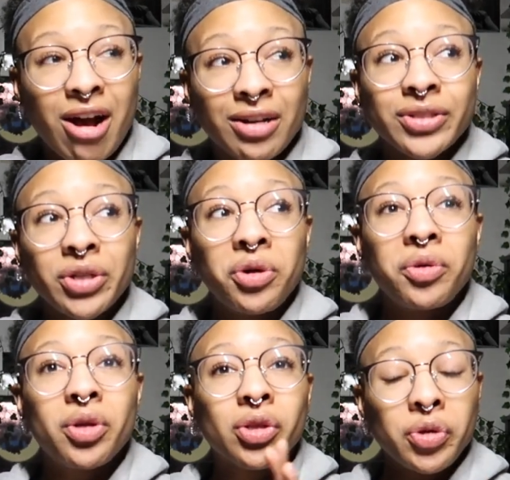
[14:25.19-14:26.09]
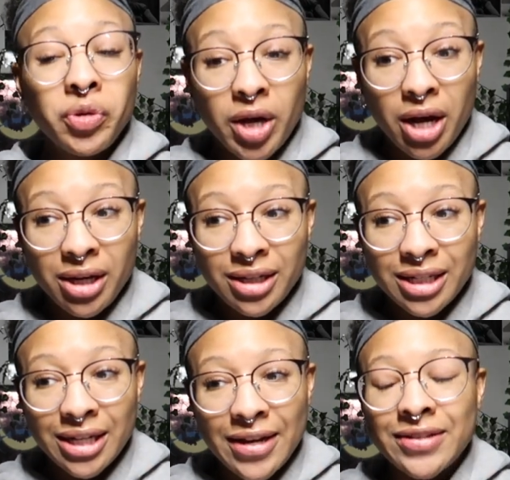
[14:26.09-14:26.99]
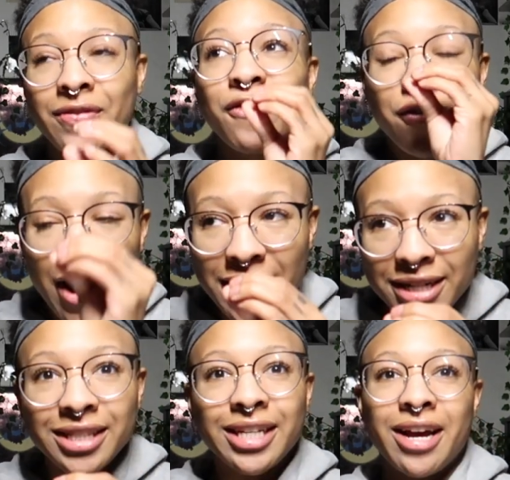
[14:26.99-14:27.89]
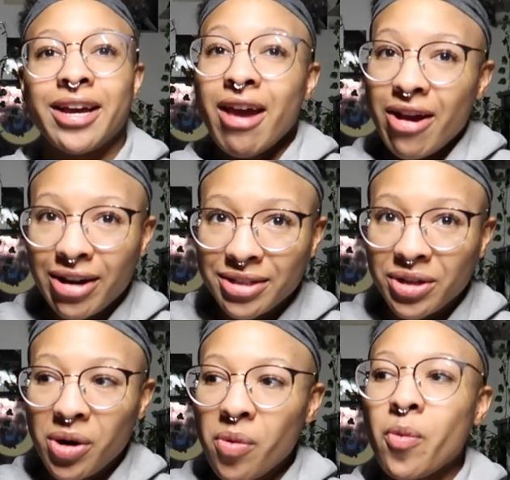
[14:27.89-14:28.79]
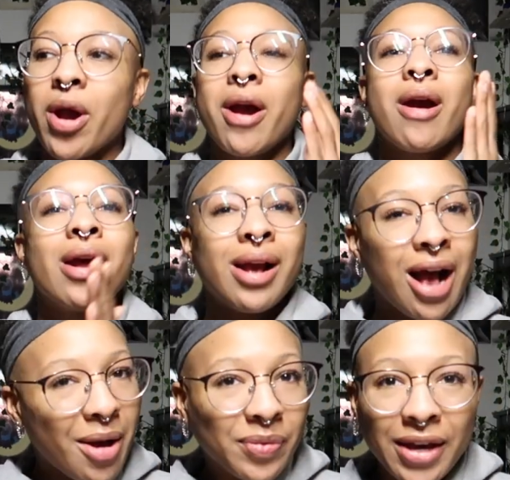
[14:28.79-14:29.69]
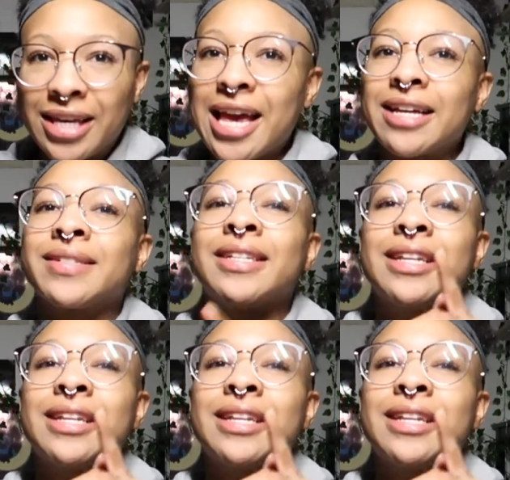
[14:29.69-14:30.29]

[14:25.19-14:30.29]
Also, Luca, is finally a character where I'm like, yes,